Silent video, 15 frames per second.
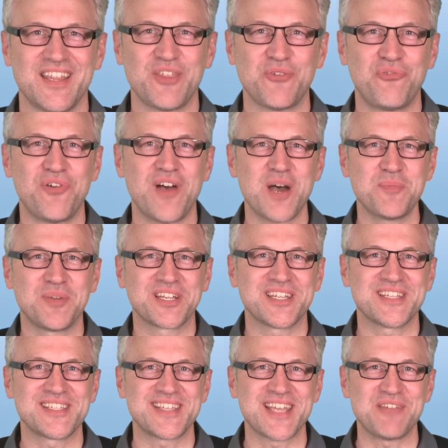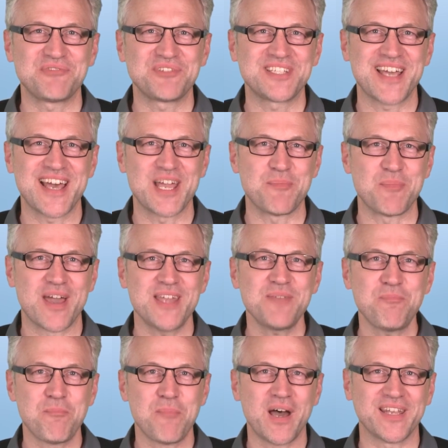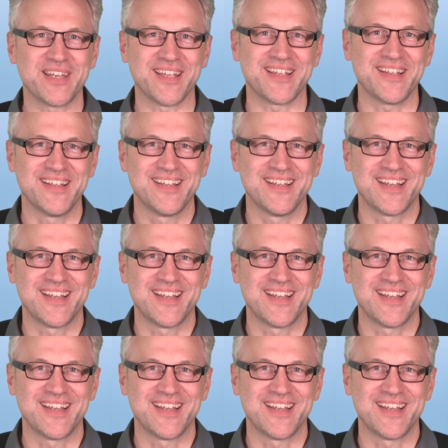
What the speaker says: The farmer can save time and money,